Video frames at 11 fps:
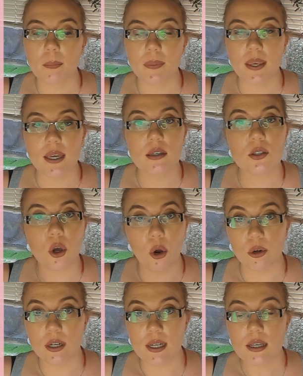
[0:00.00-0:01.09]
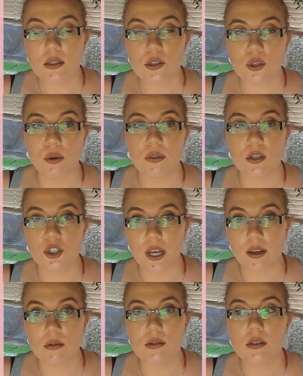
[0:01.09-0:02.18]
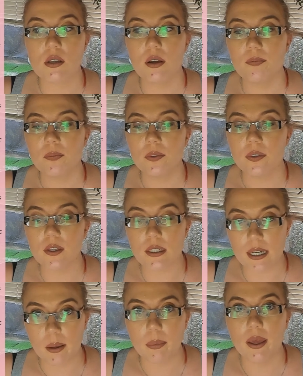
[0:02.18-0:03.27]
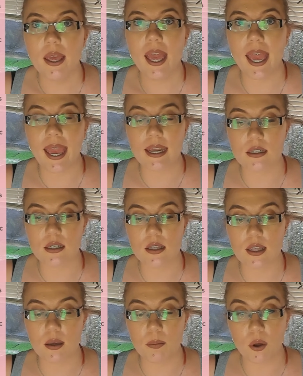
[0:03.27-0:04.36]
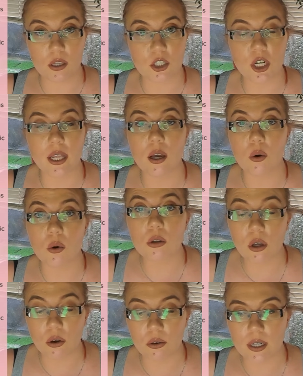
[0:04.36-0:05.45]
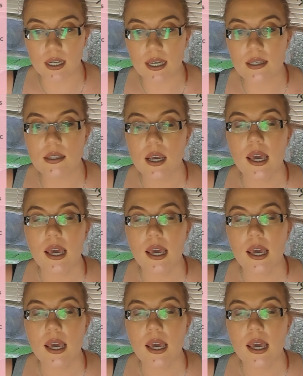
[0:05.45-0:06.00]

It is odorless, so the gels, the dip, and the PolyGel are all odorless.